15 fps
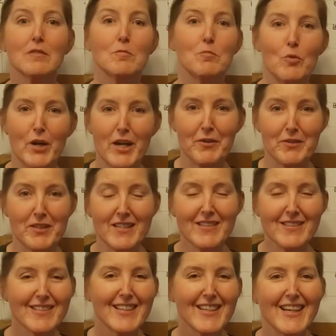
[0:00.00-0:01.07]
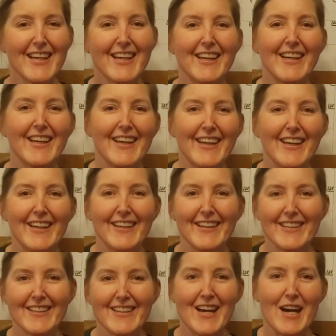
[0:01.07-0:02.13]
brownies.
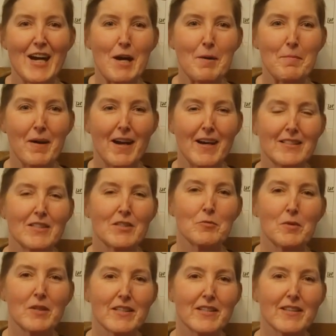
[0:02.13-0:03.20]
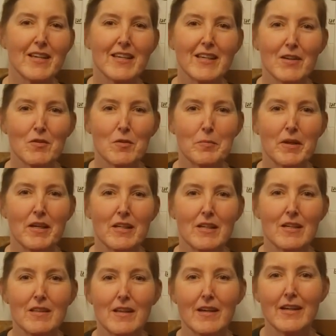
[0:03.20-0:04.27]
And I just want to thank
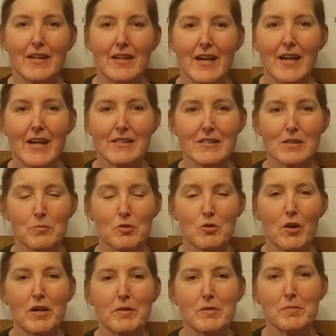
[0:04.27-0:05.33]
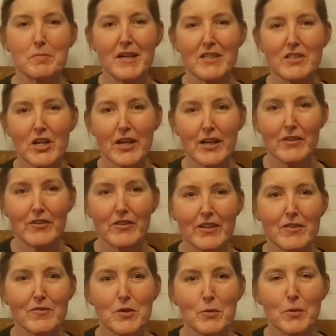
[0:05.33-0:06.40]
everybody that has subscribed to my channel, and
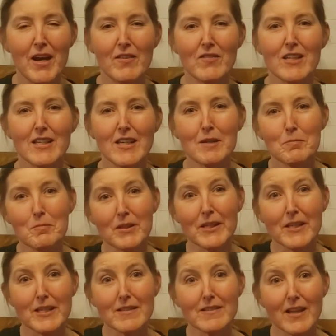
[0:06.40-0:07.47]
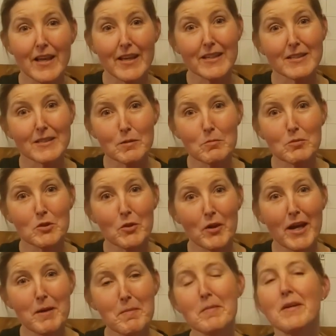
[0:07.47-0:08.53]
if you haven't yet, please like and
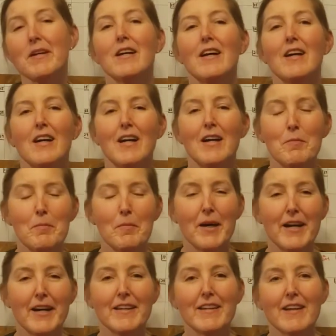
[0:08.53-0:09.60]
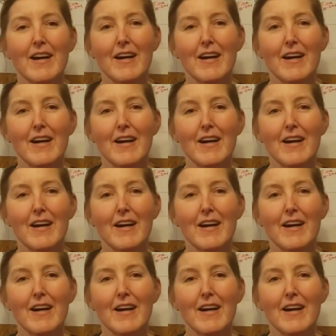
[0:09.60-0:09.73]
subscribe. But